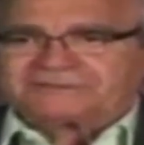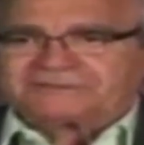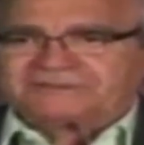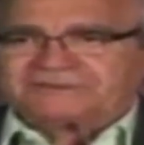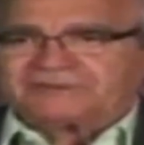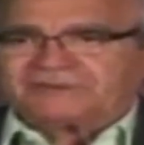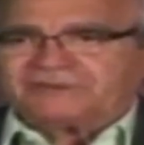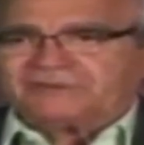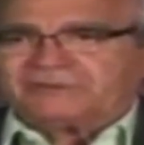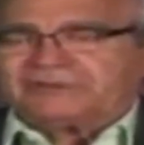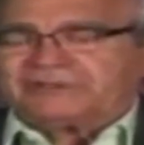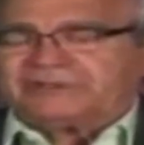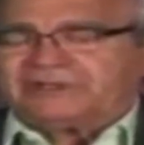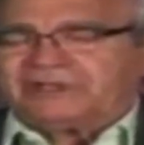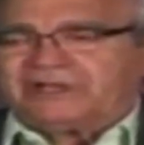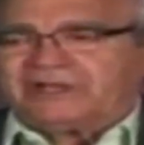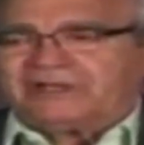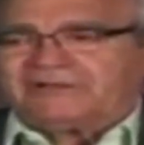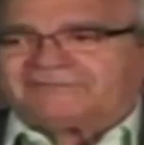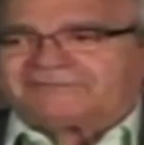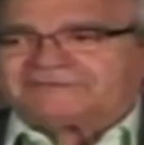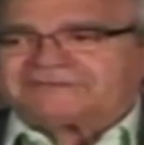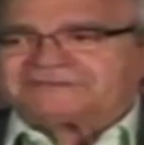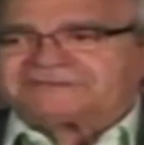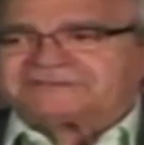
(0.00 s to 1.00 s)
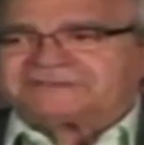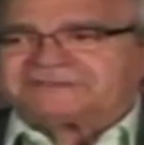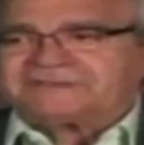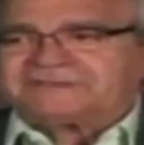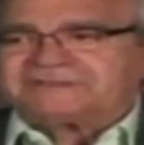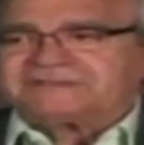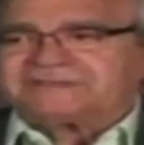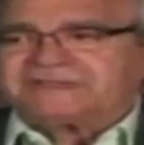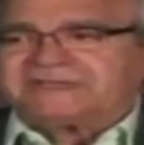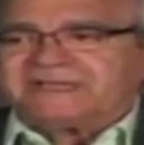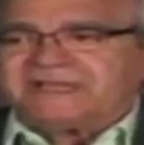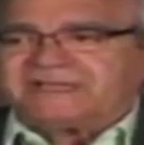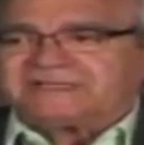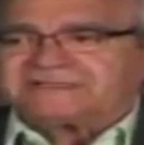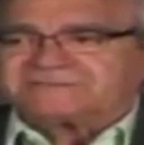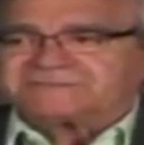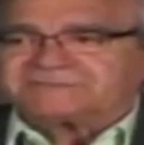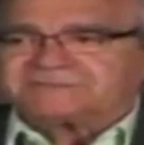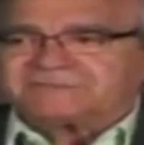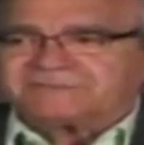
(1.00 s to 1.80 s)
and to go in the office, and yes.